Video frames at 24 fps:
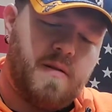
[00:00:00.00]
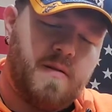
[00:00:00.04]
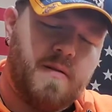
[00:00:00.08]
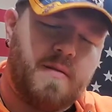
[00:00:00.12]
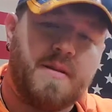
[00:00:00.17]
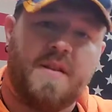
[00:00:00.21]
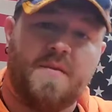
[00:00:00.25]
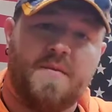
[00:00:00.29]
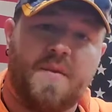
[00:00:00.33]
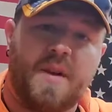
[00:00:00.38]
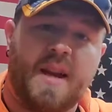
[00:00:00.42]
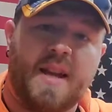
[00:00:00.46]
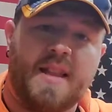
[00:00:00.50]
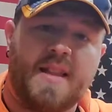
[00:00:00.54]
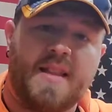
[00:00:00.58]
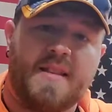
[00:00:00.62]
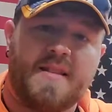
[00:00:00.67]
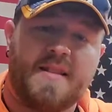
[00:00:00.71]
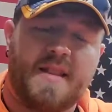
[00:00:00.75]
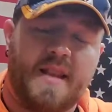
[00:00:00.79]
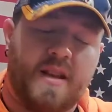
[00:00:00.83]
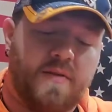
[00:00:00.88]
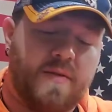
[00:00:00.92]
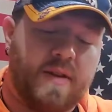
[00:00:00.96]
See if we can get
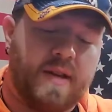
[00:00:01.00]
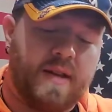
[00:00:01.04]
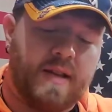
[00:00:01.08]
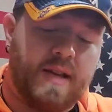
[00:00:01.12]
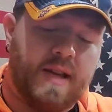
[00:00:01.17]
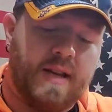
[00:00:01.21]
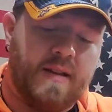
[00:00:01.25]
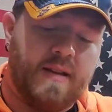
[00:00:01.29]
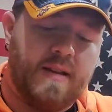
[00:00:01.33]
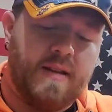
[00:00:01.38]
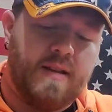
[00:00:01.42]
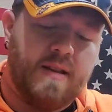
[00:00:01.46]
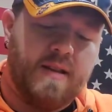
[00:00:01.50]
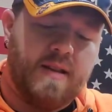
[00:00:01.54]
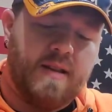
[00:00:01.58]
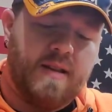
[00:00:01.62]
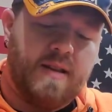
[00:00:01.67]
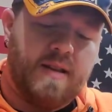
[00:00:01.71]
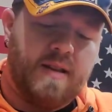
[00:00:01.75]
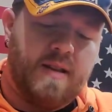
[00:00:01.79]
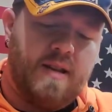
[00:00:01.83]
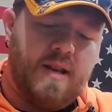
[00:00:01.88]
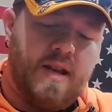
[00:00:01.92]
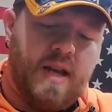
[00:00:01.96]
this thing relit.
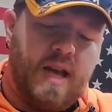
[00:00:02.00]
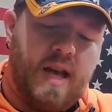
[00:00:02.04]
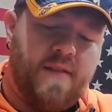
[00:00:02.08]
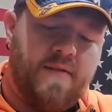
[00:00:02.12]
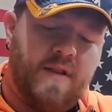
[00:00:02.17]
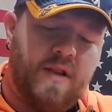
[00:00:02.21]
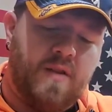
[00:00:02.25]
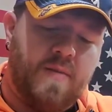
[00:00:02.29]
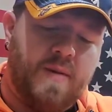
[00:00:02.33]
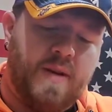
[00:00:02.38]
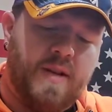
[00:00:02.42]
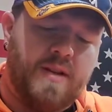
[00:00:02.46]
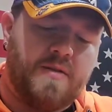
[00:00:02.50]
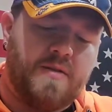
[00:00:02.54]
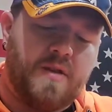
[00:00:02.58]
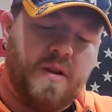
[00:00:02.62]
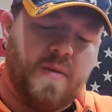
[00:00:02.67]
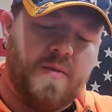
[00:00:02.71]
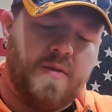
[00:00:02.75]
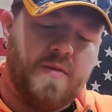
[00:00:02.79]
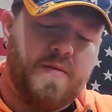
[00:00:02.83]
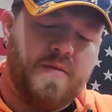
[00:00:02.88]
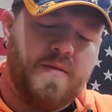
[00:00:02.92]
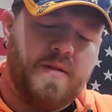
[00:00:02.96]
Having a little bit of
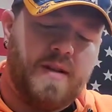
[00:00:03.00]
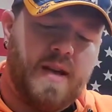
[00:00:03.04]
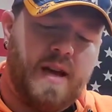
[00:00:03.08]
trouble.